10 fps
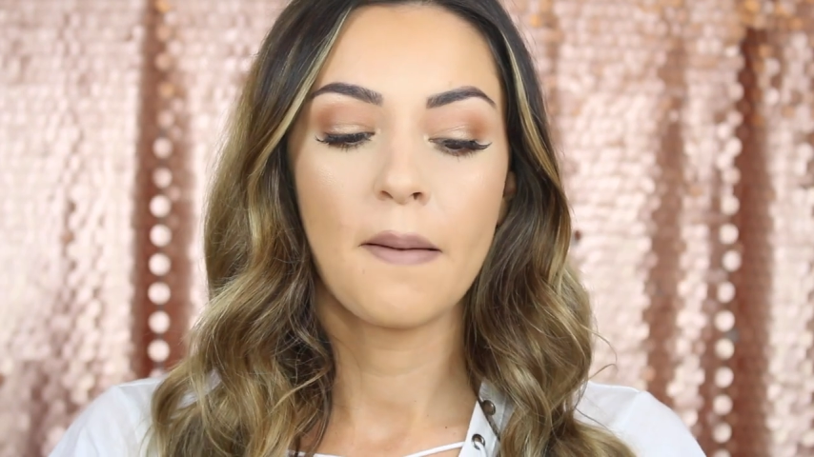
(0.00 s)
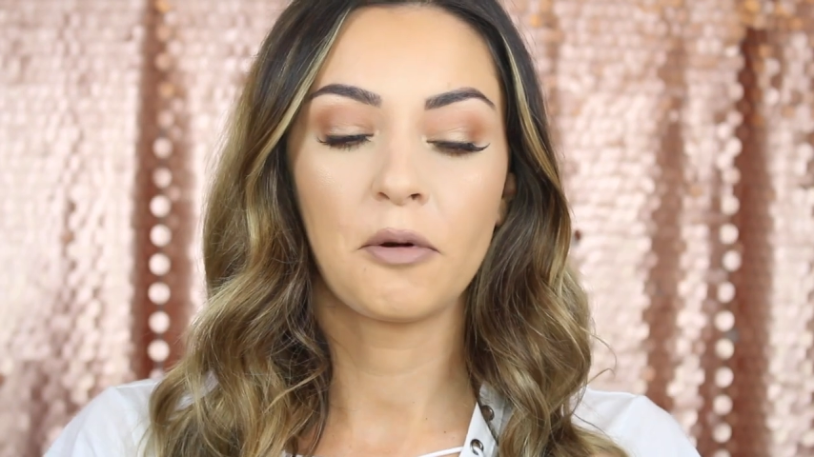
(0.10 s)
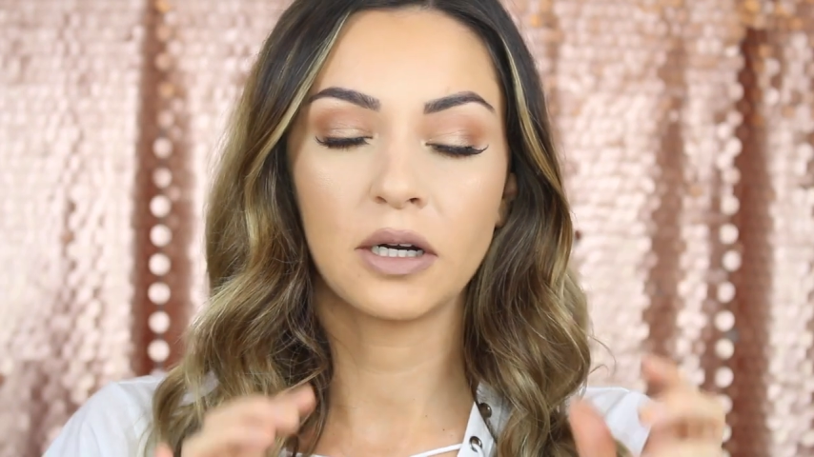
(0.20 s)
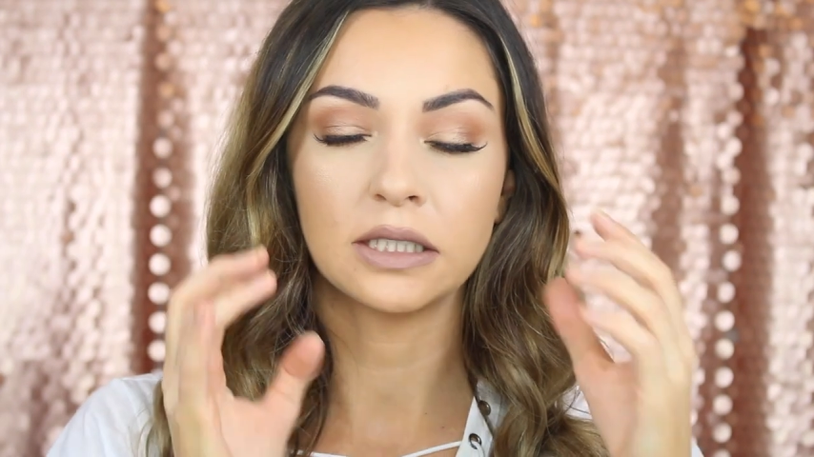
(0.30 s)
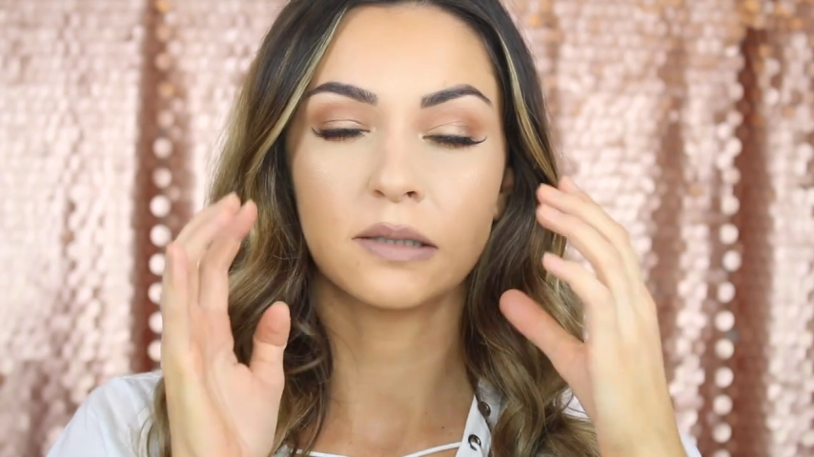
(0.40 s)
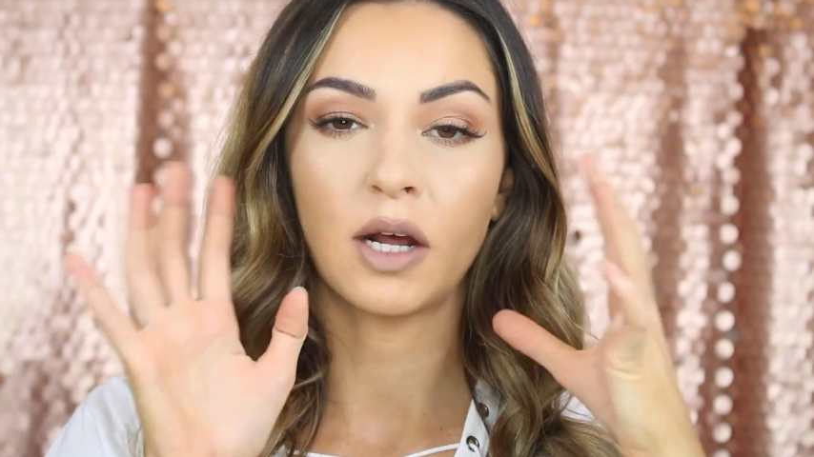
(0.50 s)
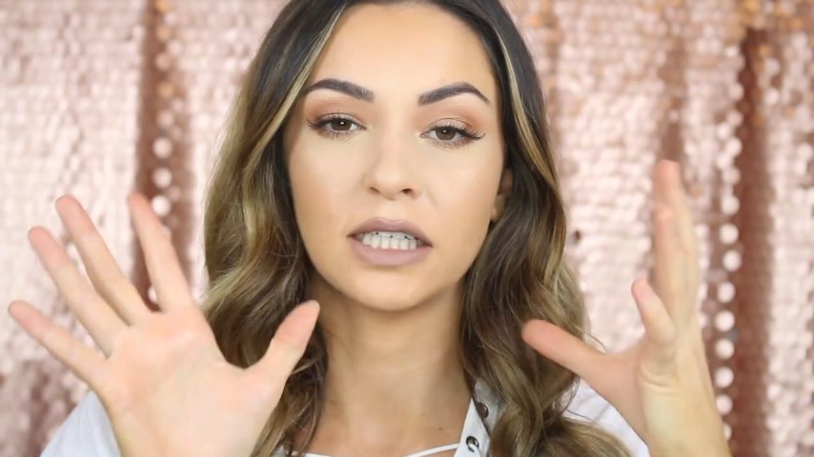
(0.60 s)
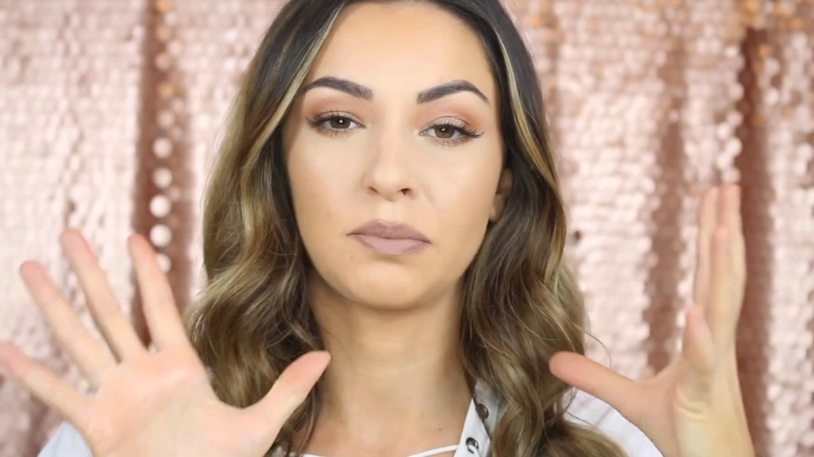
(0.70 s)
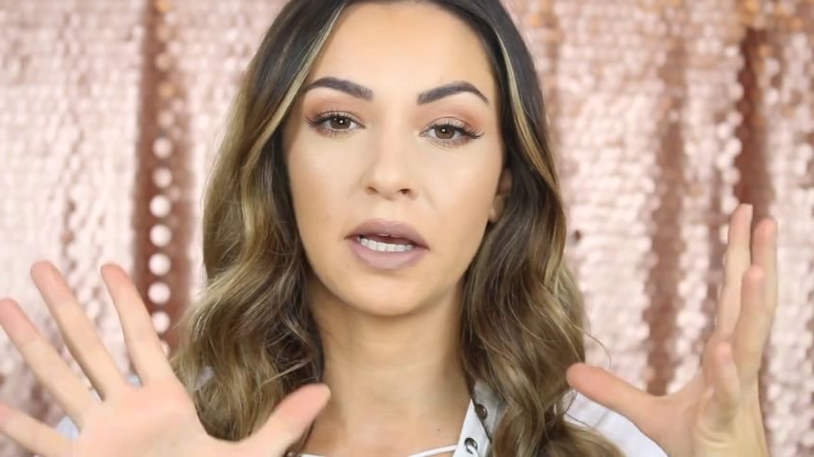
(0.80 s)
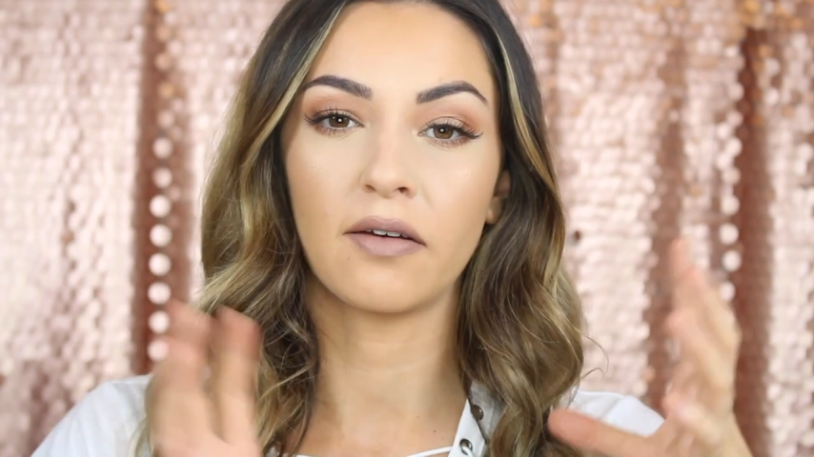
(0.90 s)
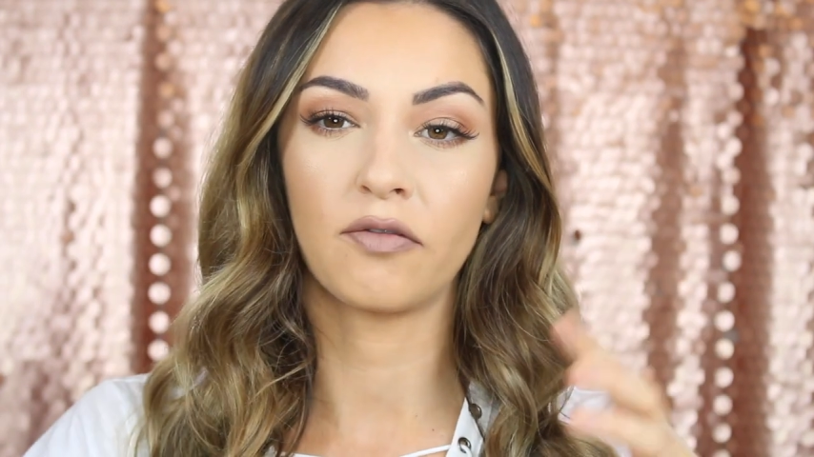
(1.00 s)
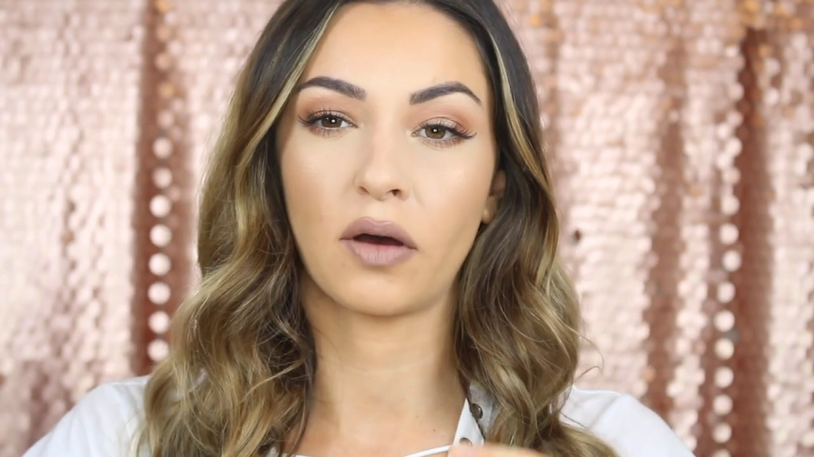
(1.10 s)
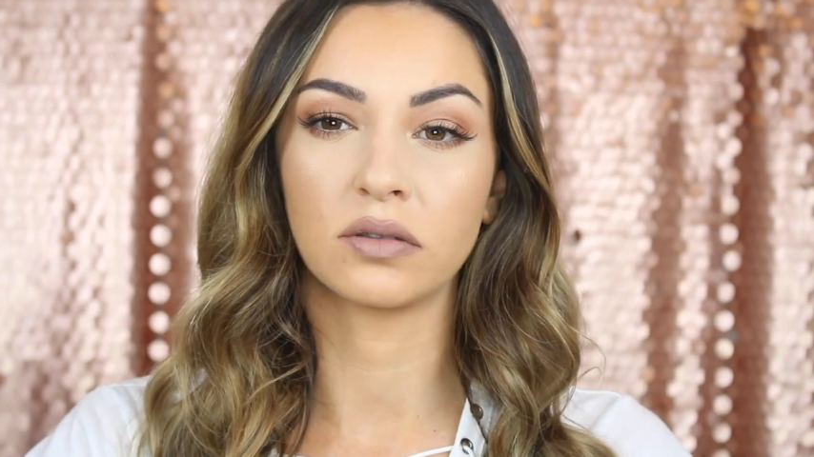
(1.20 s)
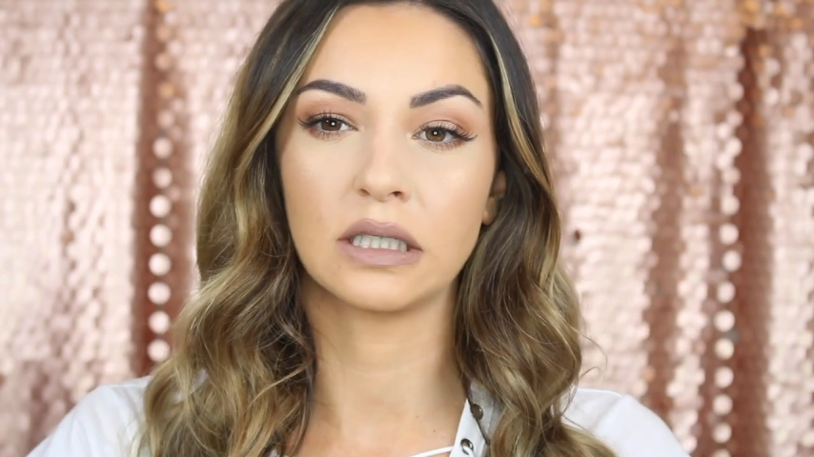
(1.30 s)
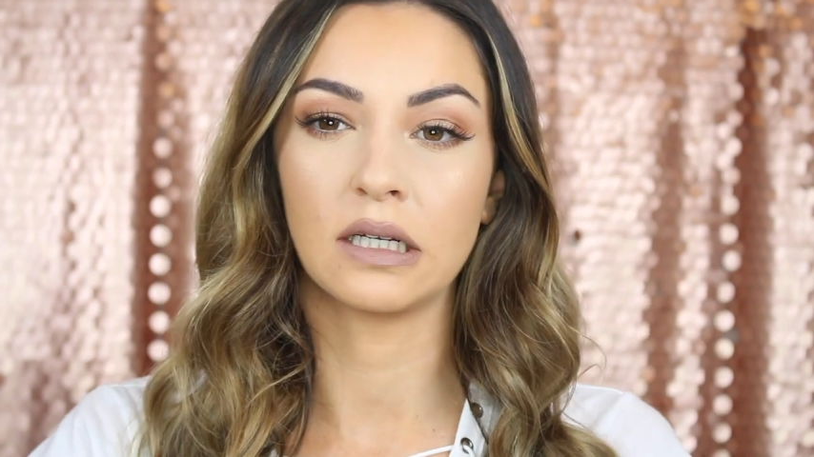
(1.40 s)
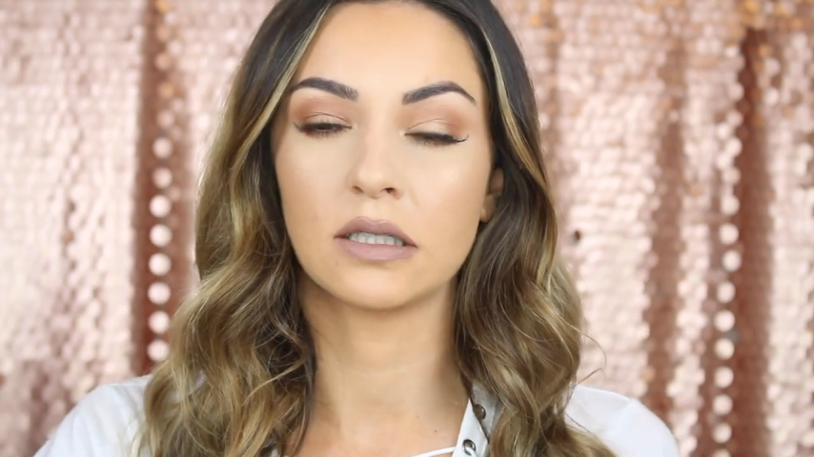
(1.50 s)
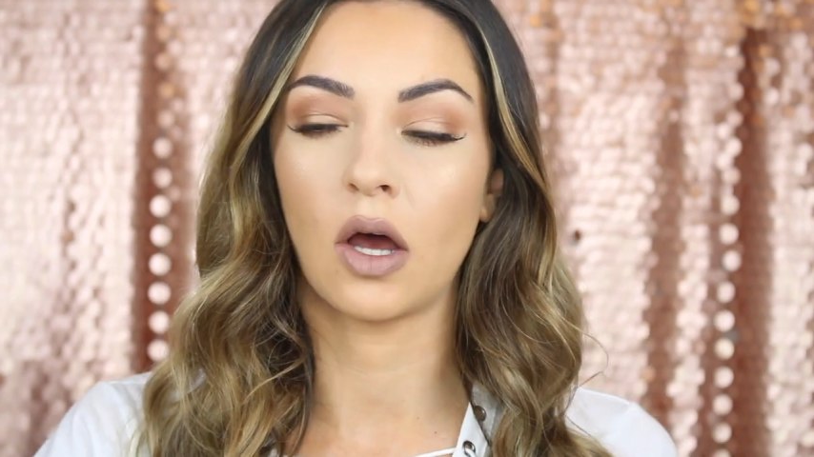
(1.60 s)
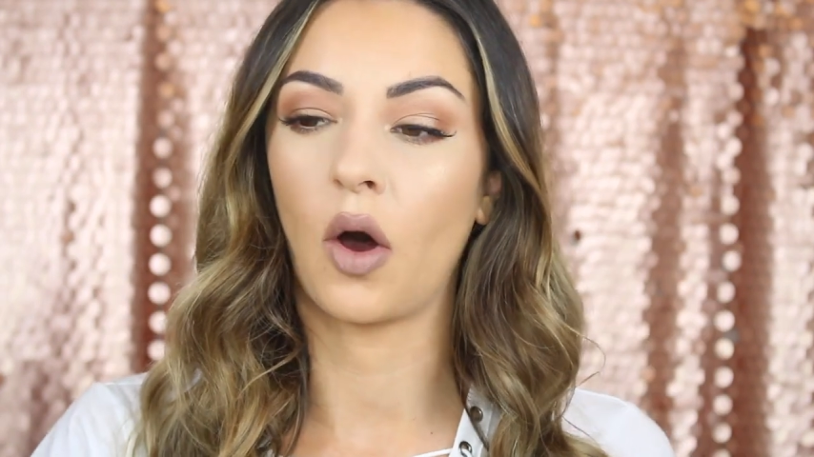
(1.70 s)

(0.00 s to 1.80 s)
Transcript: putting some nice big falsies